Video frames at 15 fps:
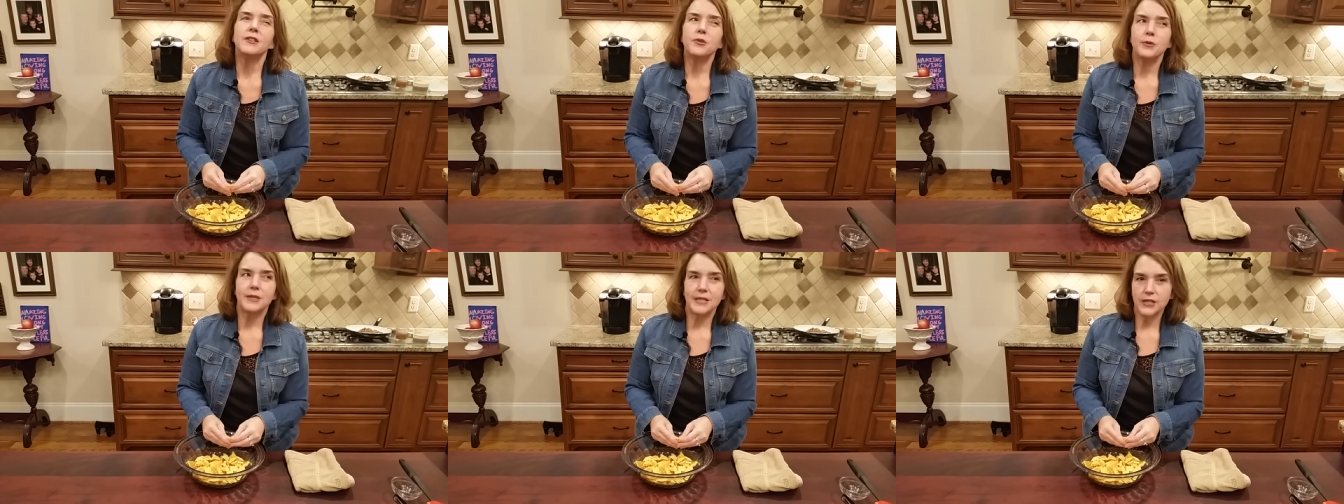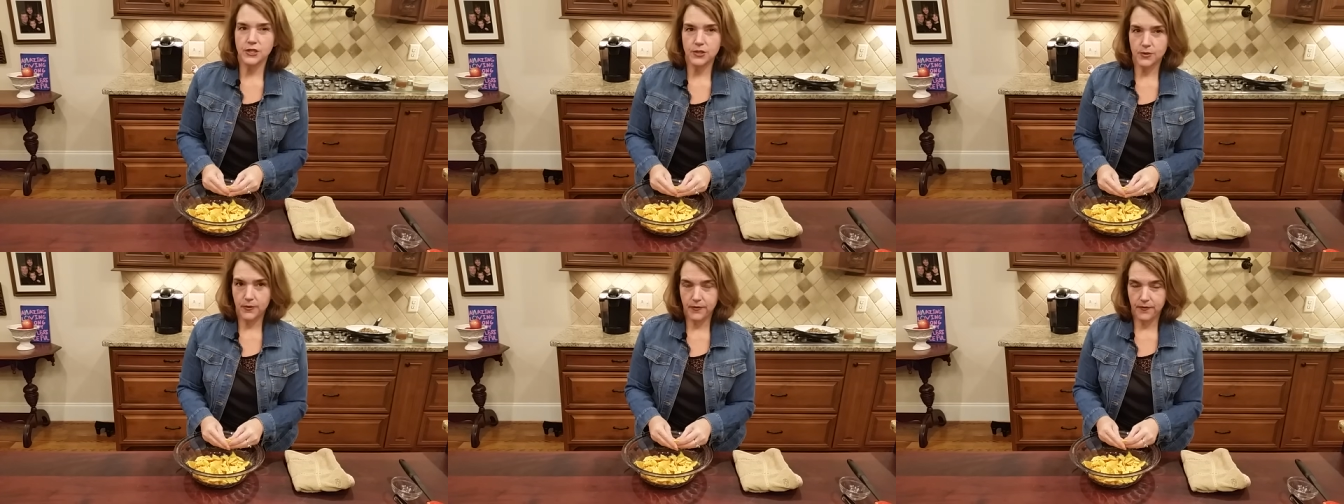
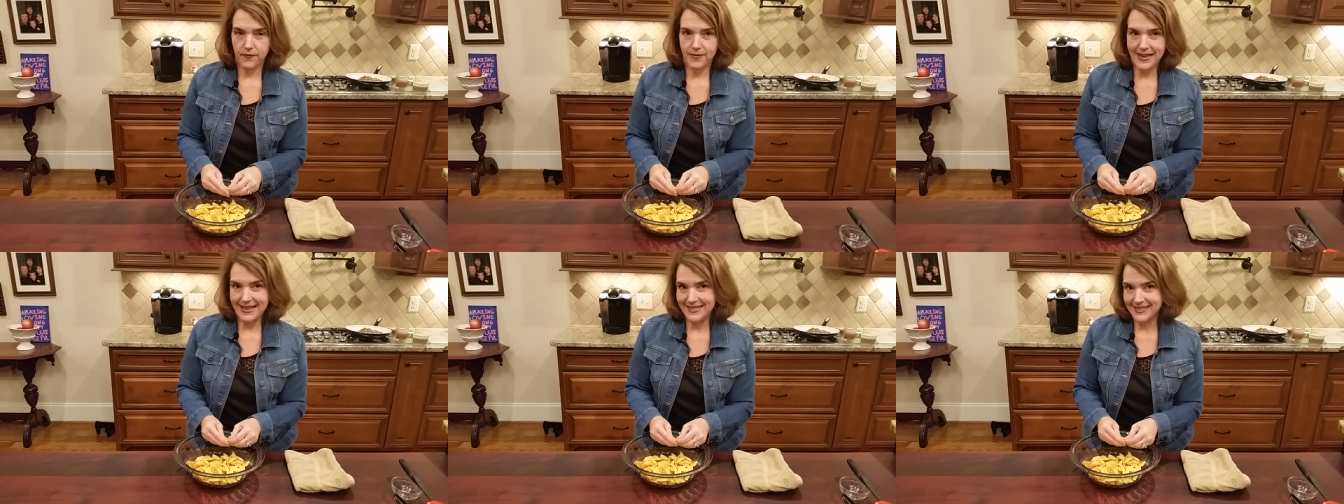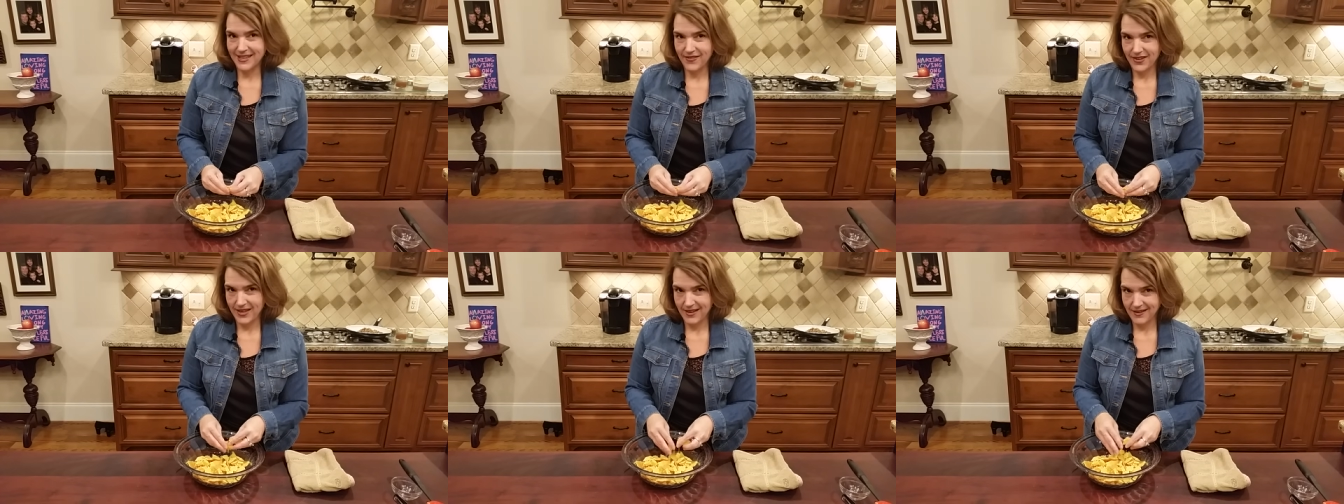traditional
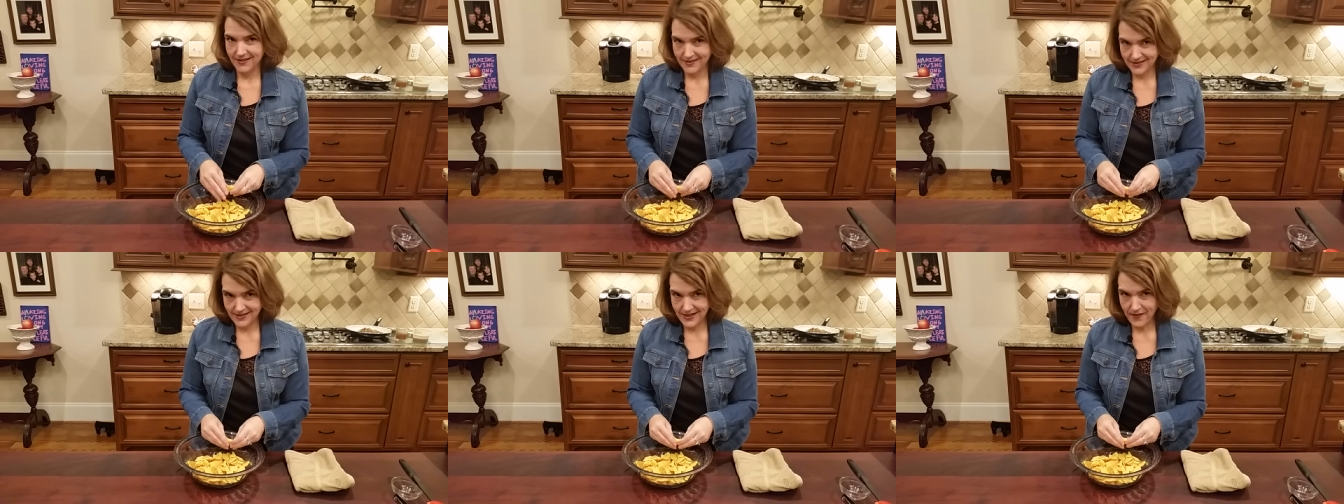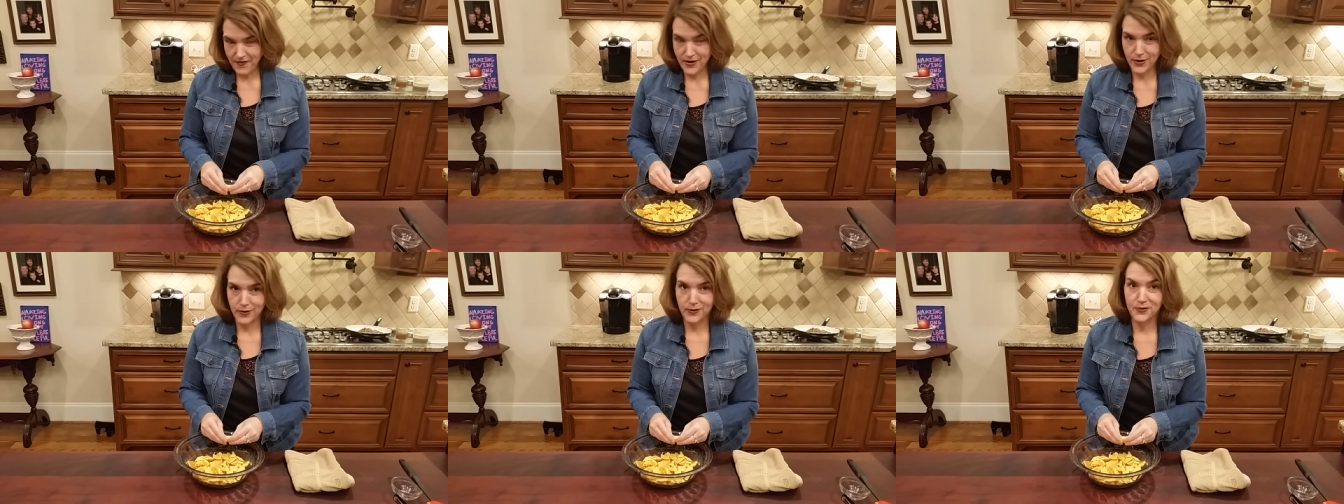Thanksgiving
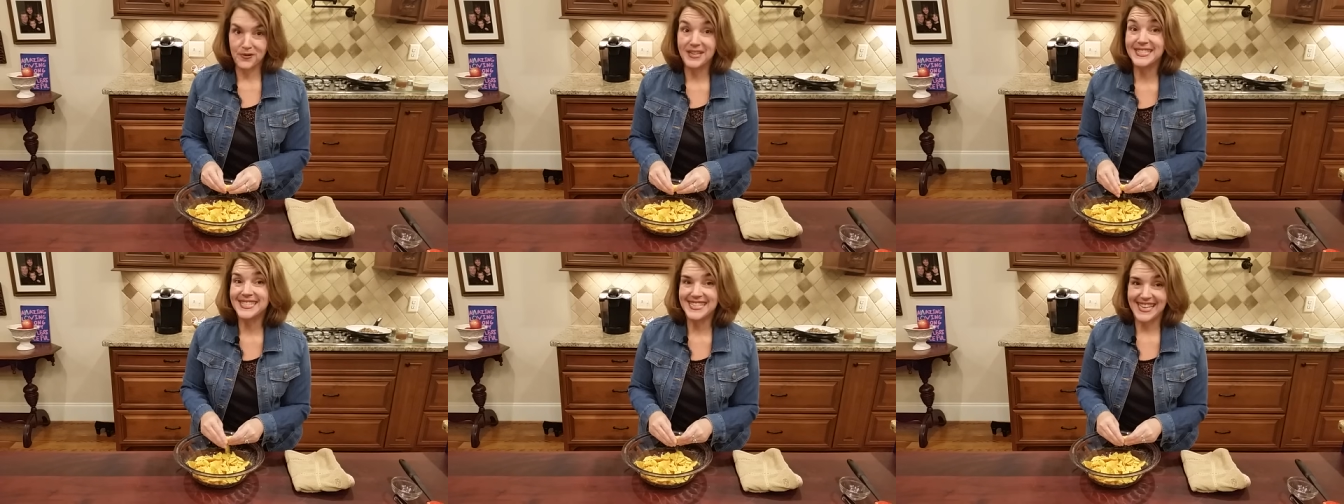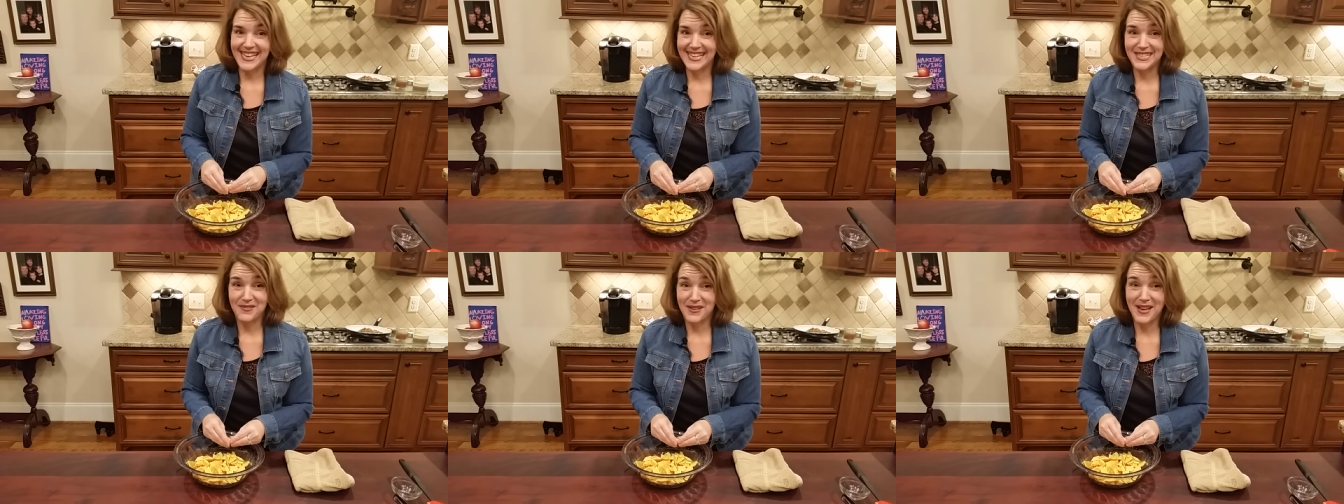stuffing or
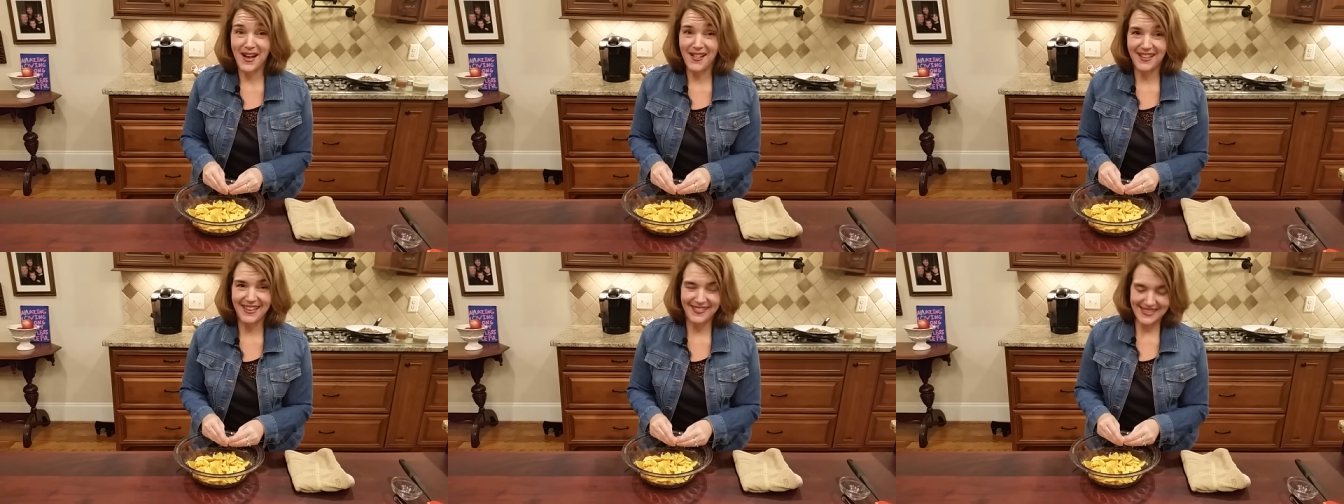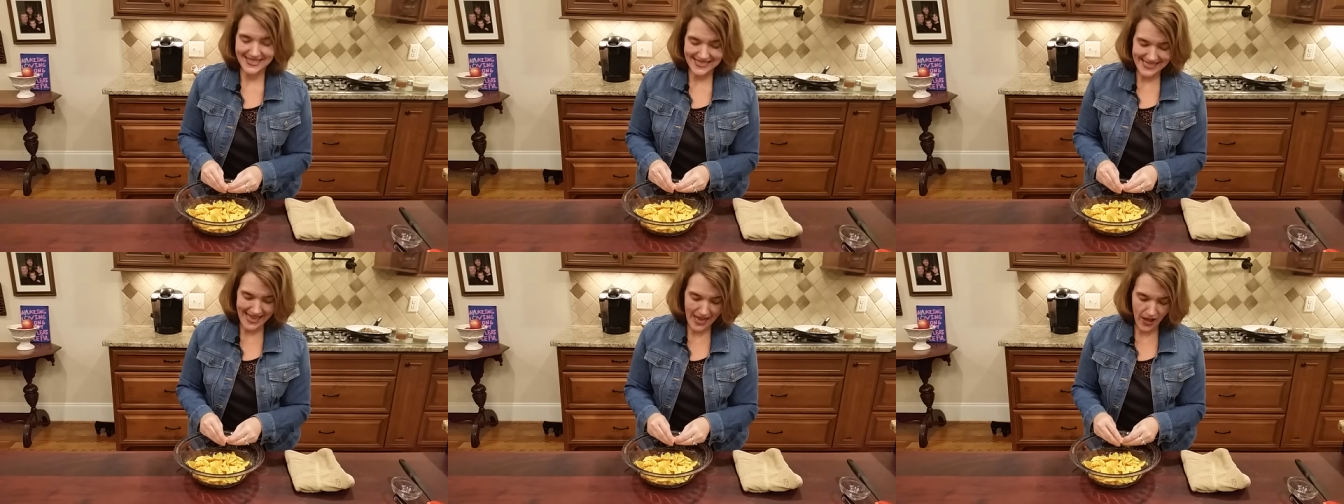dressing as we call it in
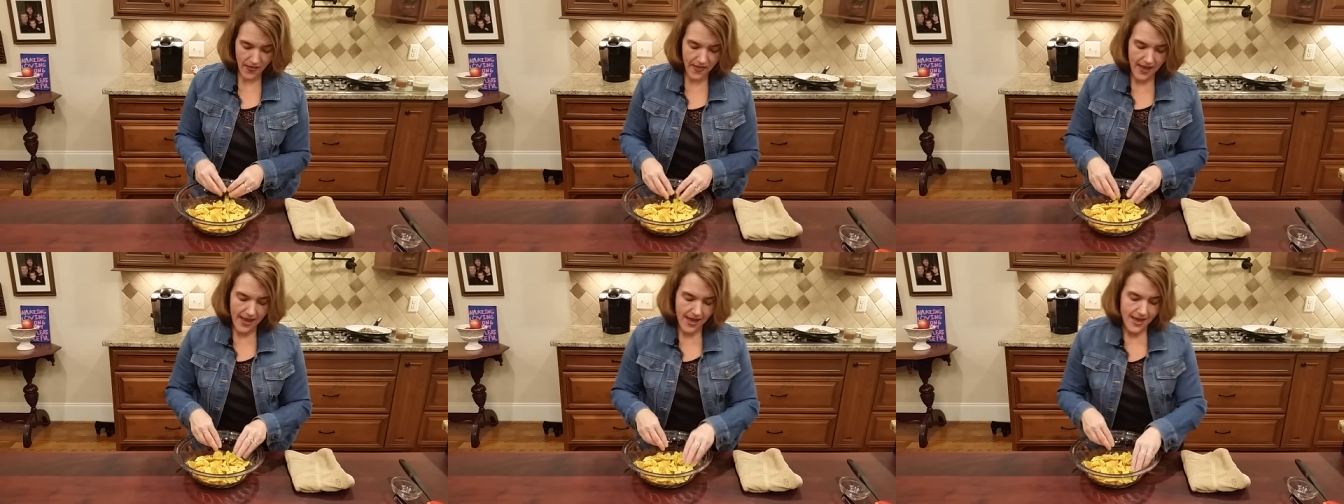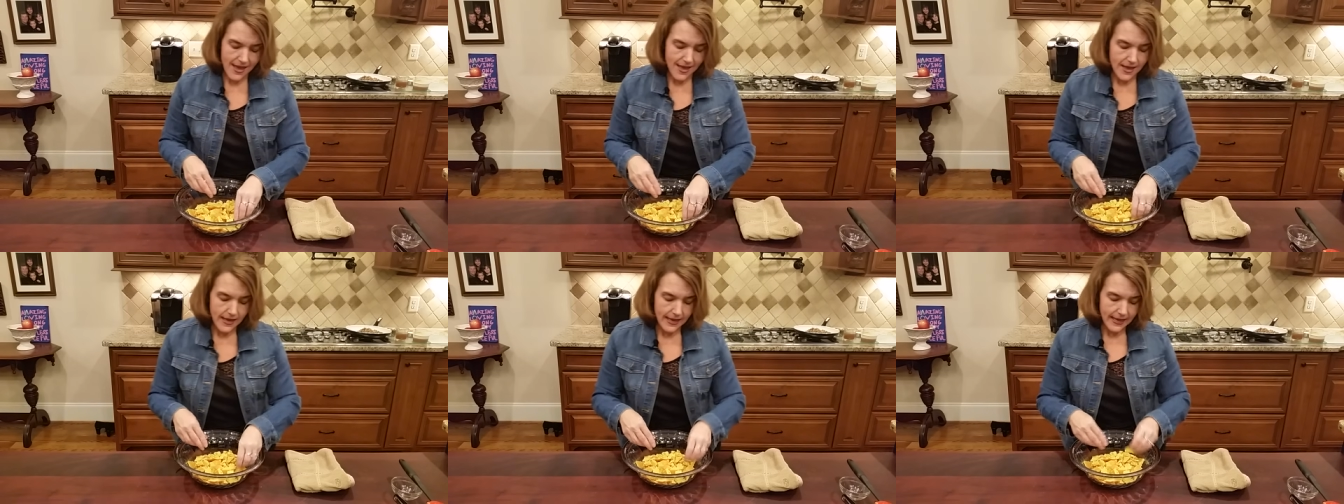the South
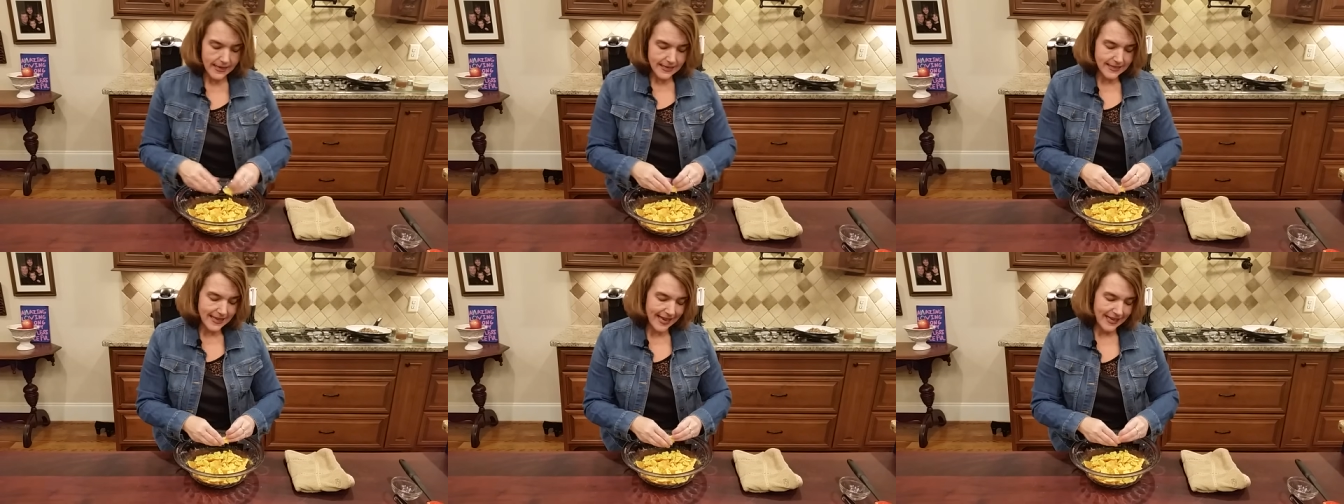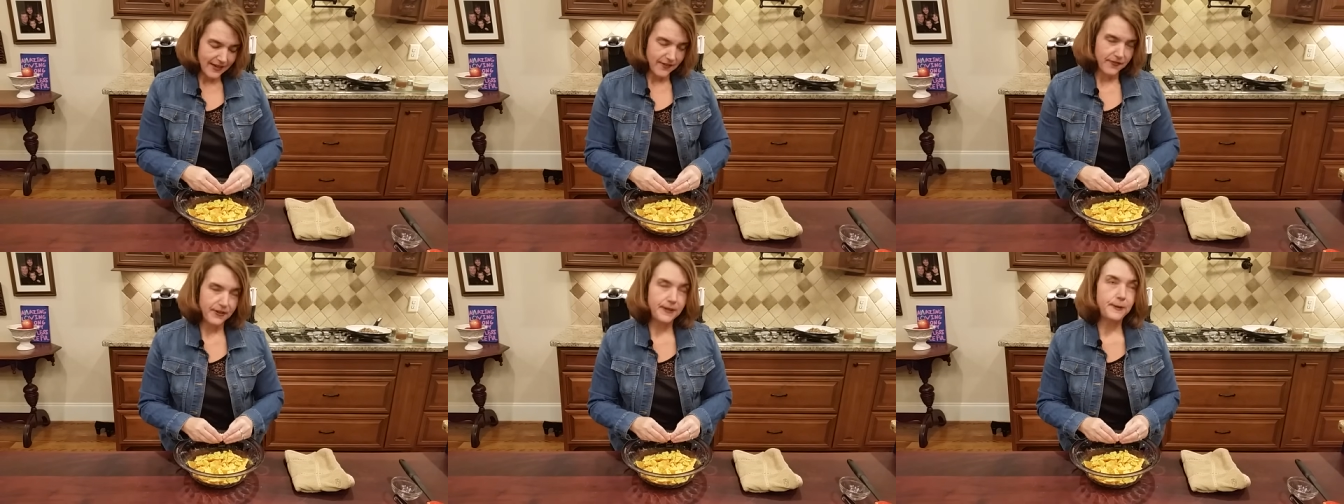is
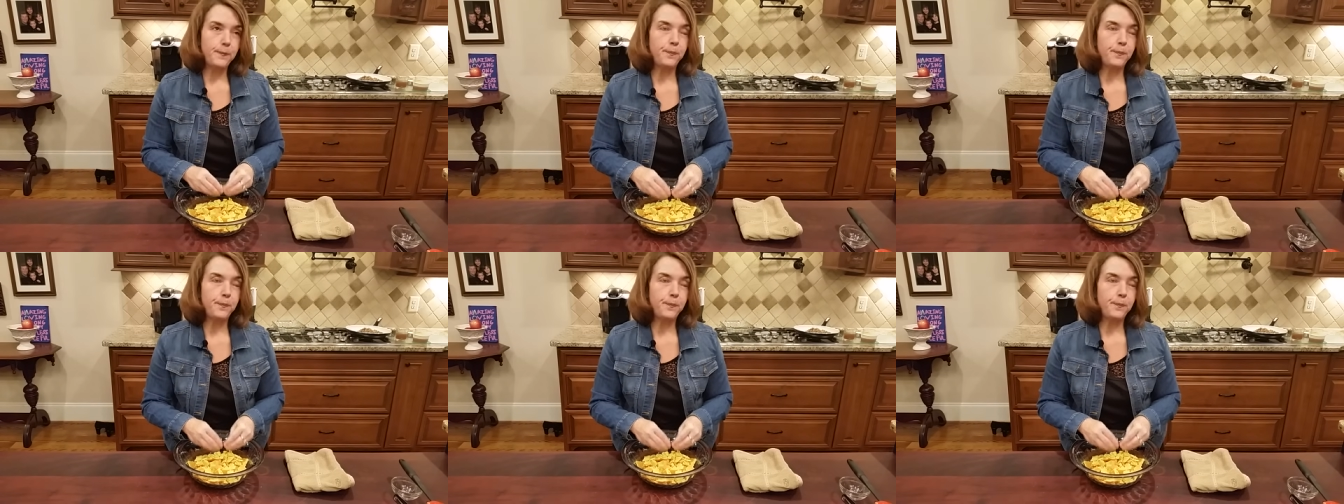kind of,